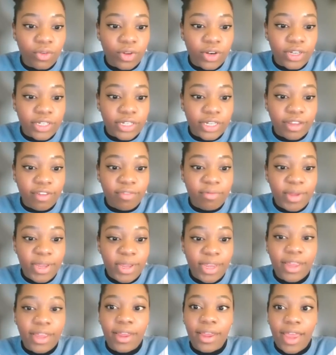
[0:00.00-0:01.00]
what does it give
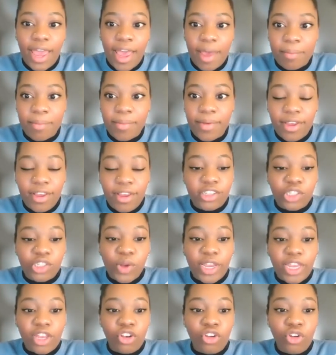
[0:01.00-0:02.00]
me? M. So
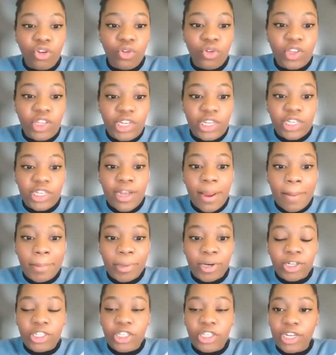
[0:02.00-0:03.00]
I can use these
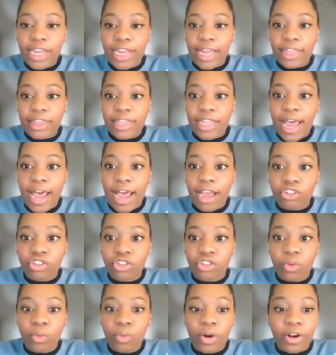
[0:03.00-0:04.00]
numbers to get the
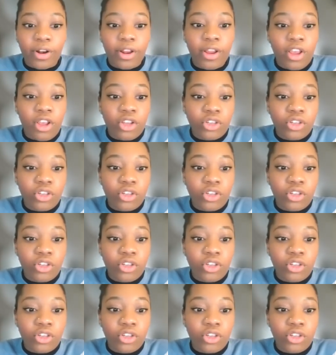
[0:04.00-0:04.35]
actual word.